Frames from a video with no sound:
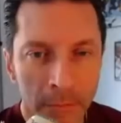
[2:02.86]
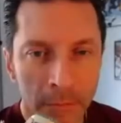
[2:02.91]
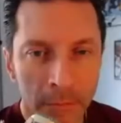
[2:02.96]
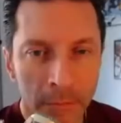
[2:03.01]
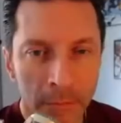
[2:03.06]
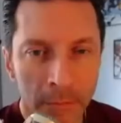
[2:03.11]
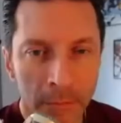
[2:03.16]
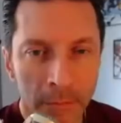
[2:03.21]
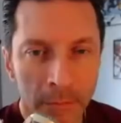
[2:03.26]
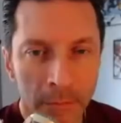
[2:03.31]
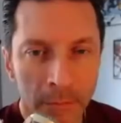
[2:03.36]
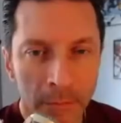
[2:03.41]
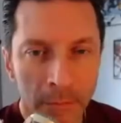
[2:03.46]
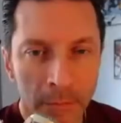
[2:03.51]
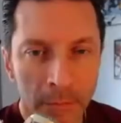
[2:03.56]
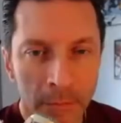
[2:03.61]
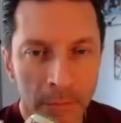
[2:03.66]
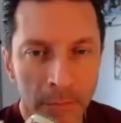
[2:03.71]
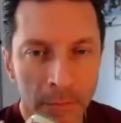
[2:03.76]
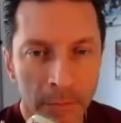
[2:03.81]

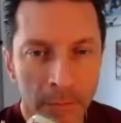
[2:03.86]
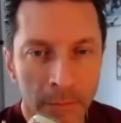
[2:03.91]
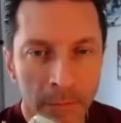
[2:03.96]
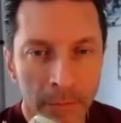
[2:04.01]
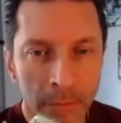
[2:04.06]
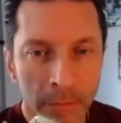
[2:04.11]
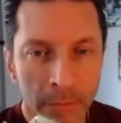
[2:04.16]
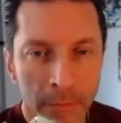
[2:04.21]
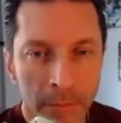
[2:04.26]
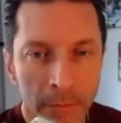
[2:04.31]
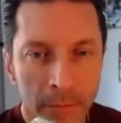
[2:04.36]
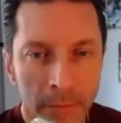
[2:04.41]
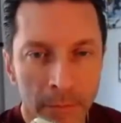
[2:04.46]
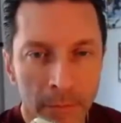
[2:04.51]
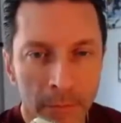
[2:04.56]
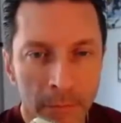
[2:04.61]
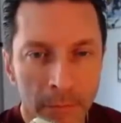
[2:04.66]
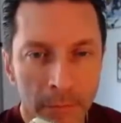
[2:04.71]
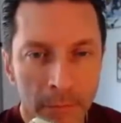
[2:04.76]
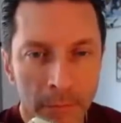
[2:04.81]

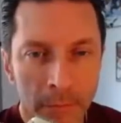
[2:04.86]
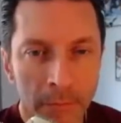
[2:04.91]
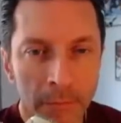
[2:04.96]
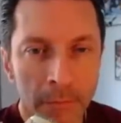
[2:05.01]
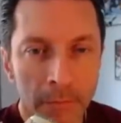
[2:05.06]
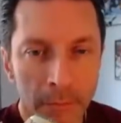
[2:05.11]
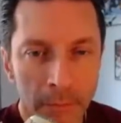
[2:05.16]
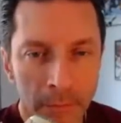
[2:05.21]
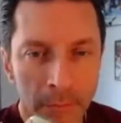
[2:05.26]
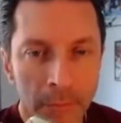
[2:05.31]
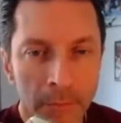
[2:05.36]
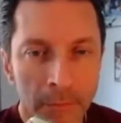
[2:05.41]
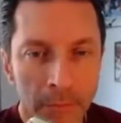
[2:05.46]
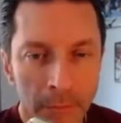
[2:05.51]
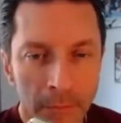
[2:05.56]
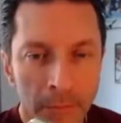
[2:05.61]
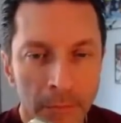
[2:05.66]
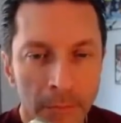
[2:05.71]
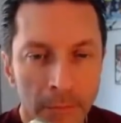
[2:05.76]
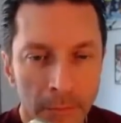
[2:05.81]

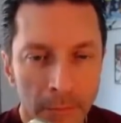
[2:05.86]
(not speaking)